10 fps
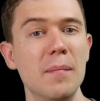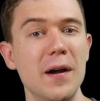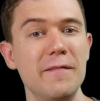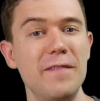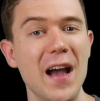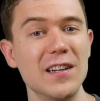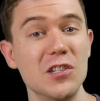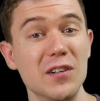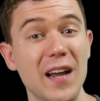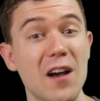by
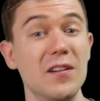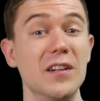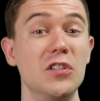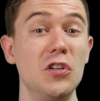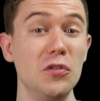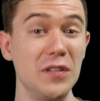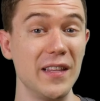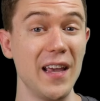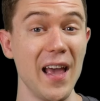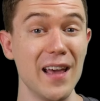factoring out a 2 to
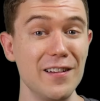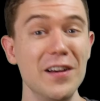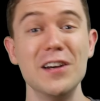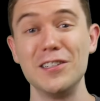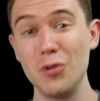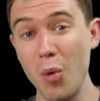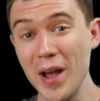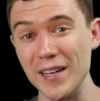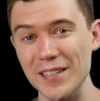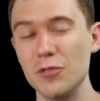the n
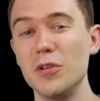twice,